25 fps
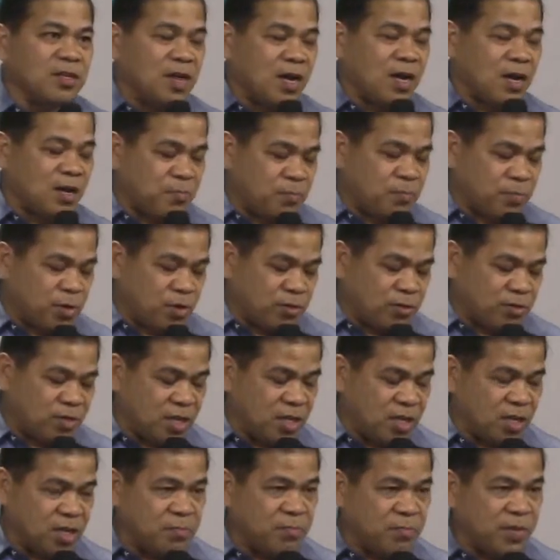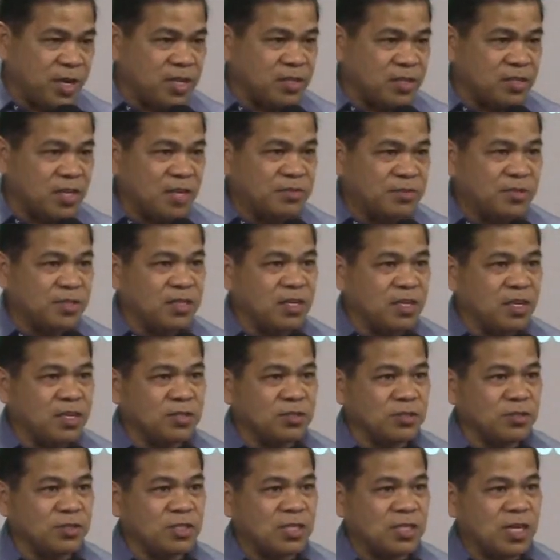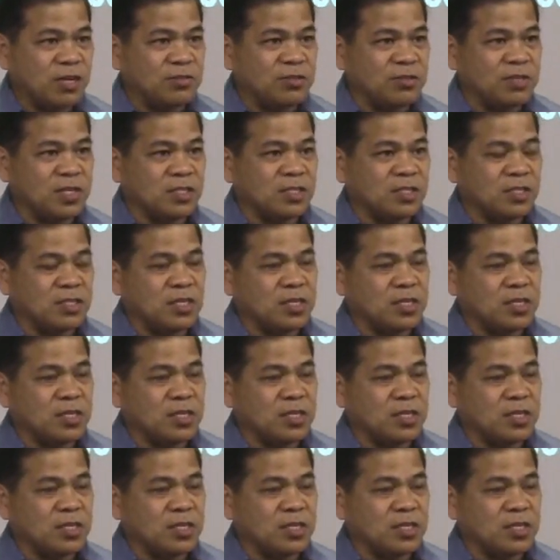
brought here by Tribes and Nations Outreach